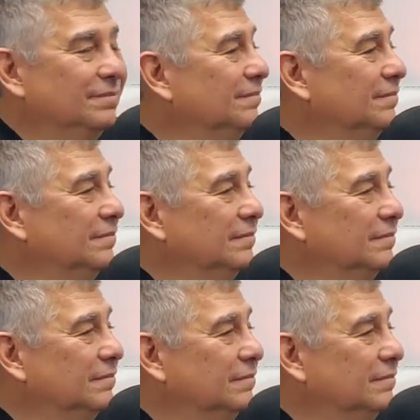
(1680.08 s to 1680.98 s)

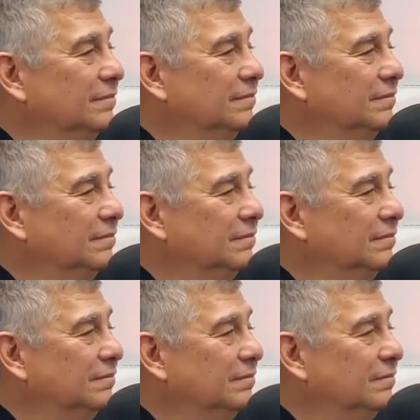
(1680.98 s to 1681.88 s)

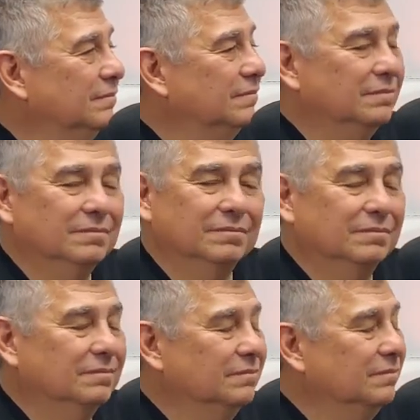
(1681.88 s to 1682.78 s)

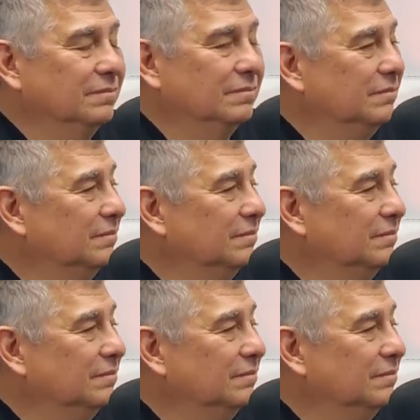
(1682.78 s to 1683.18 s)
(silent)